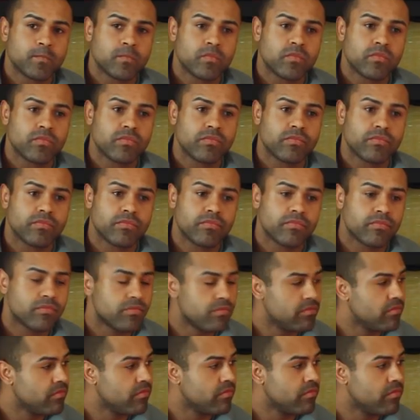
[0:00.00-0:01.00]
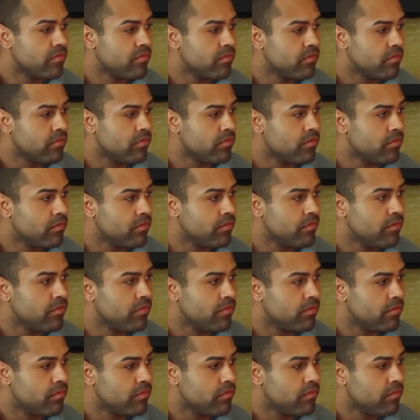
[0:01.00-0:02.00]

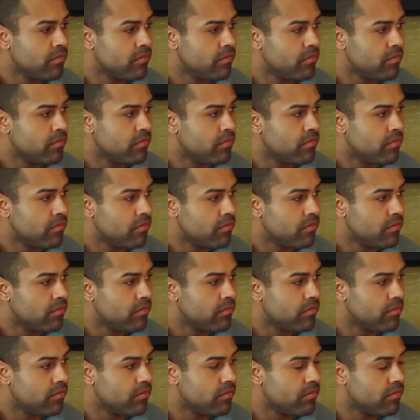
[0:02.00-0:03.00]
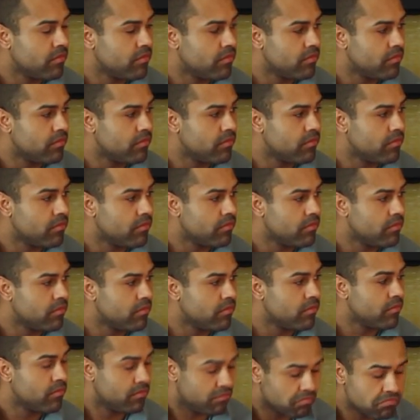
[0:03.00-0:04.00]

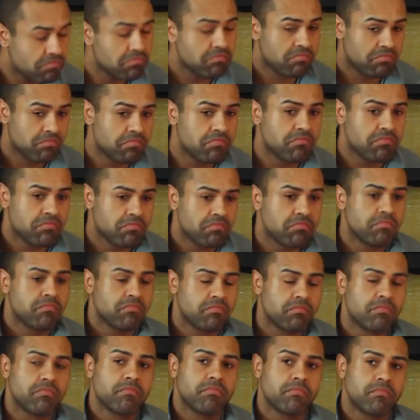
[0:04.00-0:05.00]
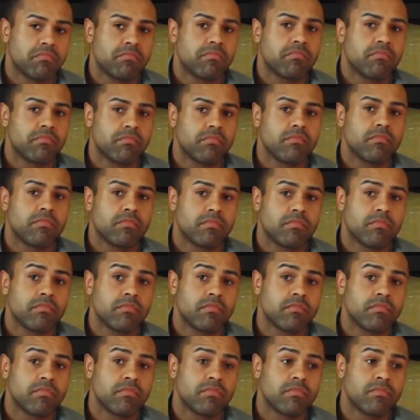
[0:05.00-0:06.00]

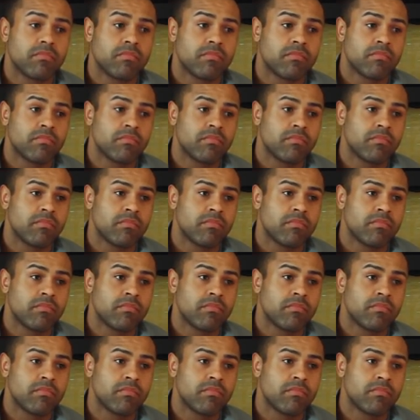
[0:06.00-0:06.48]
(not speaking)